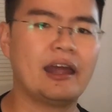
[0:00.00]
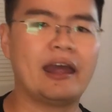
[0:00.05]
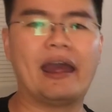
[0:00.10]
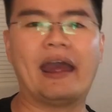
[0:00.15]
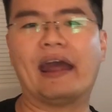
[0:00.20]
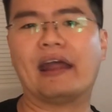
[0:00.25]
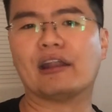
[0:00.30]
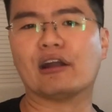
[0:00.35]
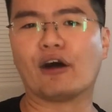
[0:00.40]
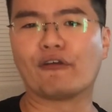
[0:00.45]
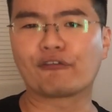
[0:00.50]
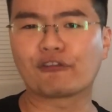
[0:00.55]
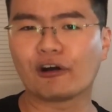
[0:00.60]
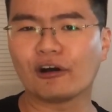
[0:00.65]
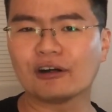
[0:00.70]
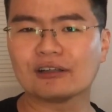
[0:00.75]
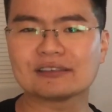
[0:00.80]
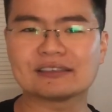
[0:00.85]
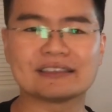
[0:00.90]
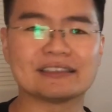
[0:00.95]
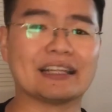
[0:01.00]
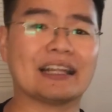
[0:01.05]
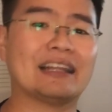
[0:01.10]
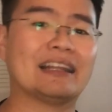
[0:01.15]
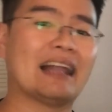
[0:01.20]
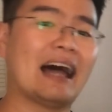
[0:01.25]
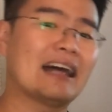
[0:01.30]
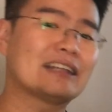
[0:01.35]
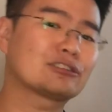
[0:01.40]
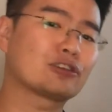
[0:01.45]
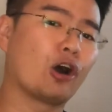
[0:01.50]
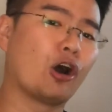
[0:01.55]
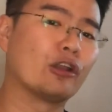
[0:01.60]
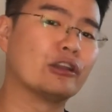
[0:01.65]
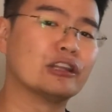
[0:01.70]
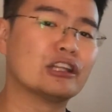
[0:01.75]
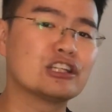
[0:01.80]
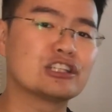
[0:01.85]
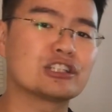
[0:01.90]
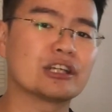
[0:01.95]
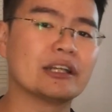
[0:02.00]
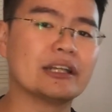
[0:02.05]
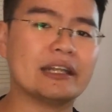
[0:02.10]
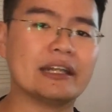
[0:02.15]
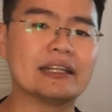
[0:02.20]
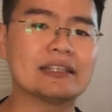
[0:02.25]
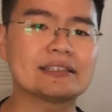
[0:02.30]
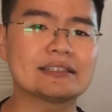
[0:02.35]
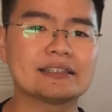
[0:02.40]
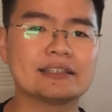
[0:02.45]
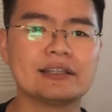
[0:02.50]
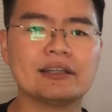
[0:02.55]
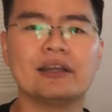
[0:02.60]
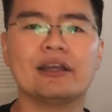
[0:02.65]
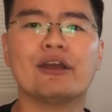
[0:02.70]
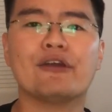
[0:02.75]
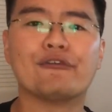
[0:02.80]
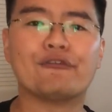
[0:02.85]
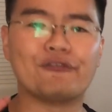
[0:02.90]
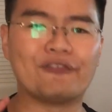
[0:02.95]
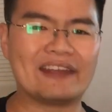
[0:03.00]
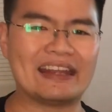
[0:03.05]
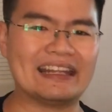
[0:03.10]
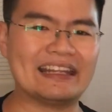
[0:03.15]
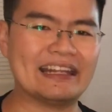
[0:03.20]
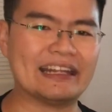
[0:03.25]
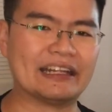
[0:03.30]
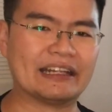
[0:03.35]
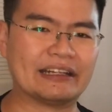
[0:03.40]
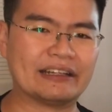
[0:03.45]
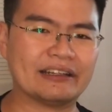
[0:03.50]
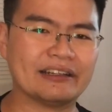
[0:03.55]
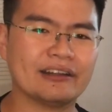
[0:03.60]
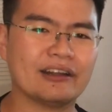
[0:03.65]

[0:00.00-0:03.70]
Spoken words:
And of course, the last condition is feeding,